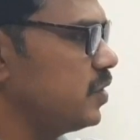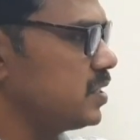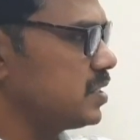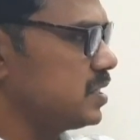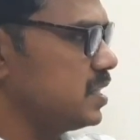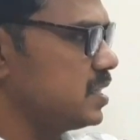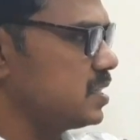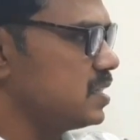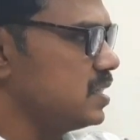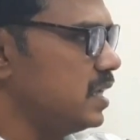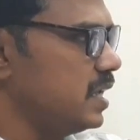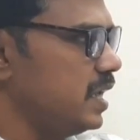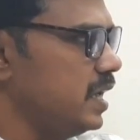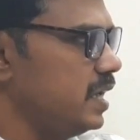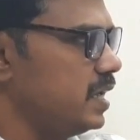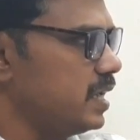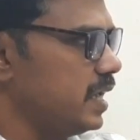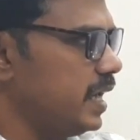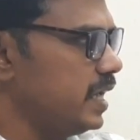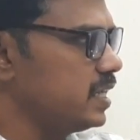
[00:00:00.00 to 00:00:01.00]

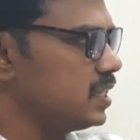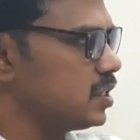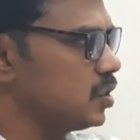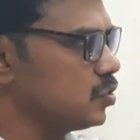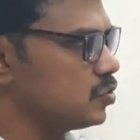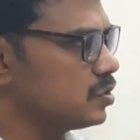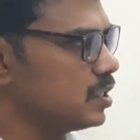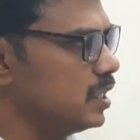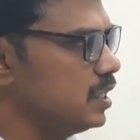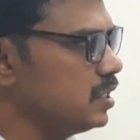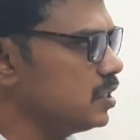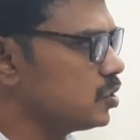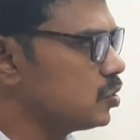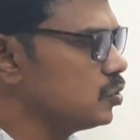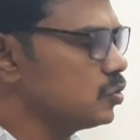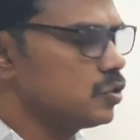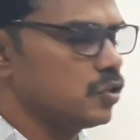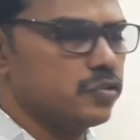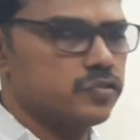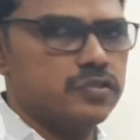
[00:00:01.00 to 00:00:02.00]
stationery 9,000,
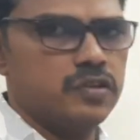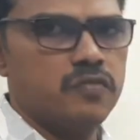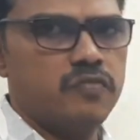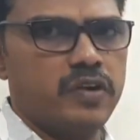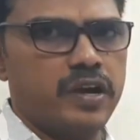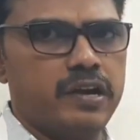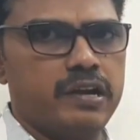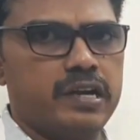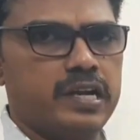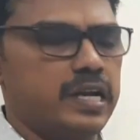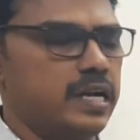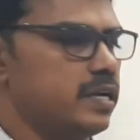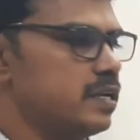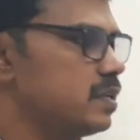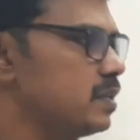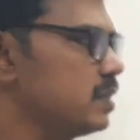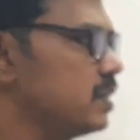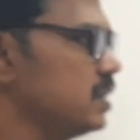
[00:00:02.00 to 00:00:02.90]
2,500.